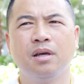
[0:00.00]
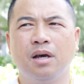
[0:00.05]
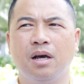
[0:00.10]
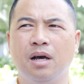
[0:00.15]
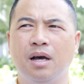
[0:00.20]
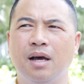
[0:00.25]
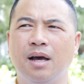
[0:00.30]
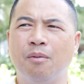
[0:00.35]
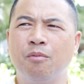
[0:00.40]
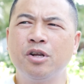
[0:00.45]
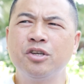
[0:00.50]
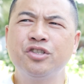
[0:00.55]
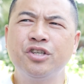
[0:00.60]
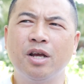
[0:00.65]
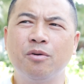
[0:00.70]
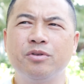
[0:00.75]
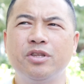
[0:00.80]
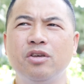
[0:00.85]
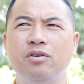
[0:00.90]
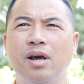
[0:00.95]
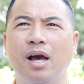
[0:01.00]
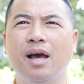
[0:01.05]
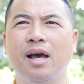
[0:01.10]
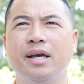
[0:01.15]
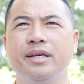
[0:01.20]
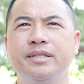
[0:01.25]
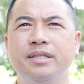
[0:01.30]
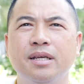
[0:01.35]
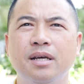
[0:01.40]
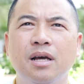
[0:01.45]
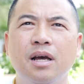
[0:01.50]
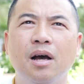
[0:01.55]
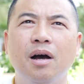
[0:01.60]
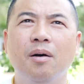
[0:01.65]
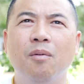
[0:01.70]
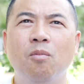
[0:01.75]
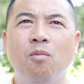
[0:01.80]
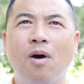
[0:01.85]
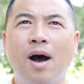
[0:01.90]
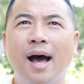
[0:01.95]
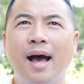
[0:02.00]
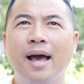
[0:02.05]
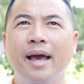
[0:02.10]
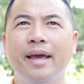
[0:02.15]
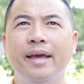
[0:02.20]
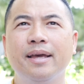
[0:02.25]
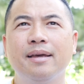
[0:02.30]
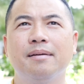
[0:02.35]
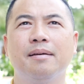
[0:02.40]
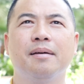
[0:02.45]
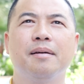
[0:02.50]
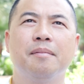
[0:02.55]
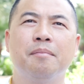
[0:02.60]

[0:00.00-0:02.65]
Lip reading: I want to share with you guys why